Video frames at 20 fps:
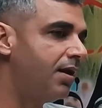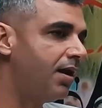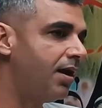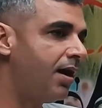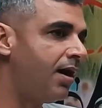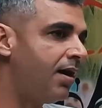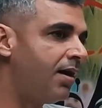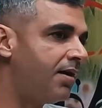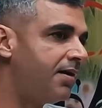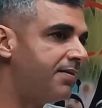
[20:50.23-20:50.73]

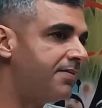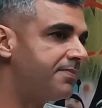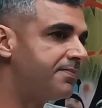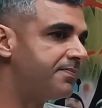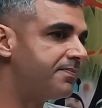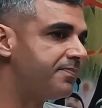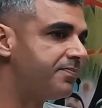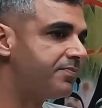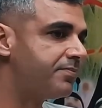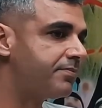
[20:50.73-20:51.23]

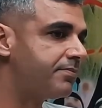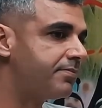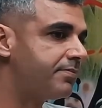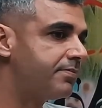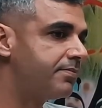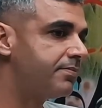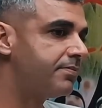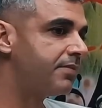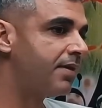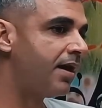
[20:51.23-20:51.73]

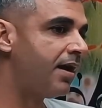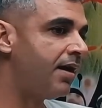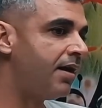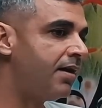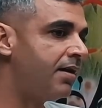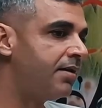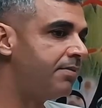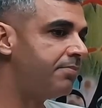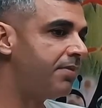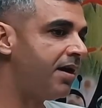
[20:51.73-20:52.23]

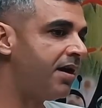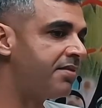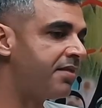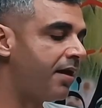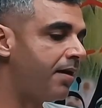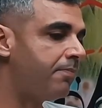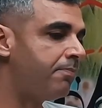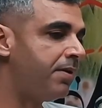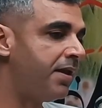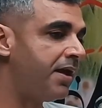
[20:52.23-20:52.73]
as
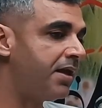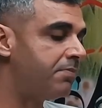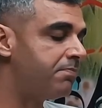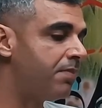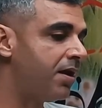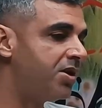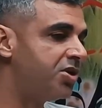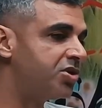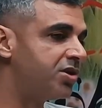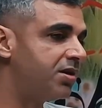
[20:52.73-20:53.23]
a plant
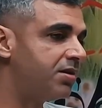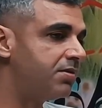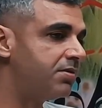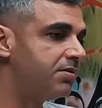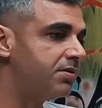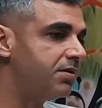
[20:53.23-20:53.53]
manager.